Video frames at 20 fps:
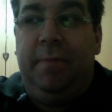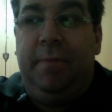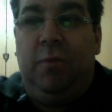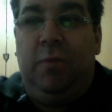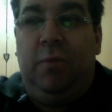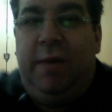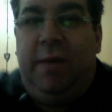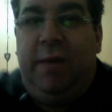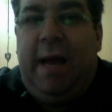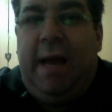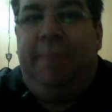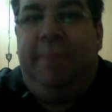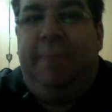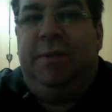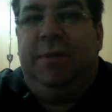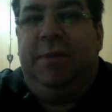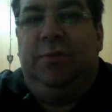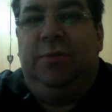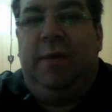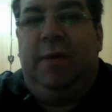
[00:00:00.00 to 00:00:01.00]
what happened
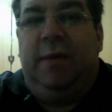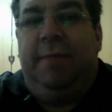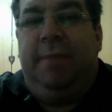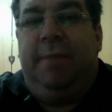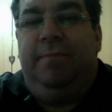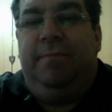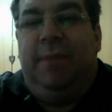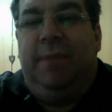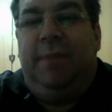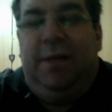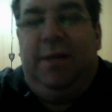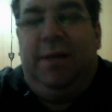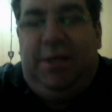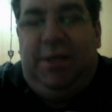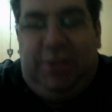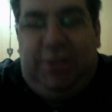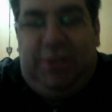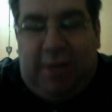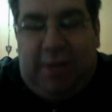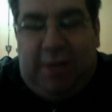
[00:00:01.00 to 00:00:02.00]
to him? He
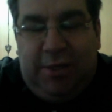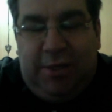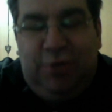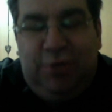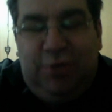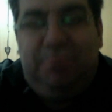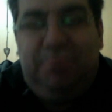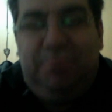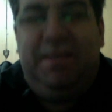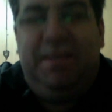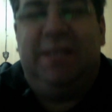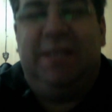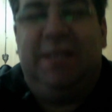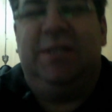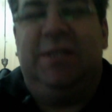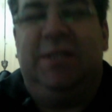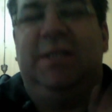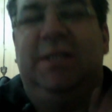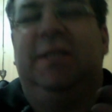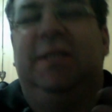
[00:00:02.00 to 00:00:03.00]
started to
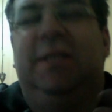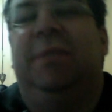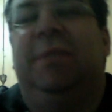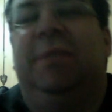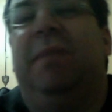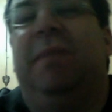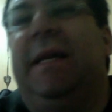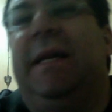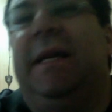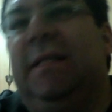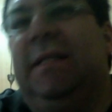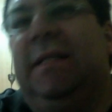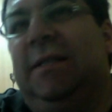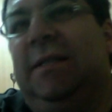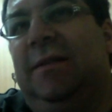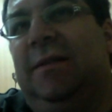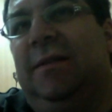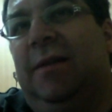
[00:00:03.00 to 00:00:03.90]
miss the place.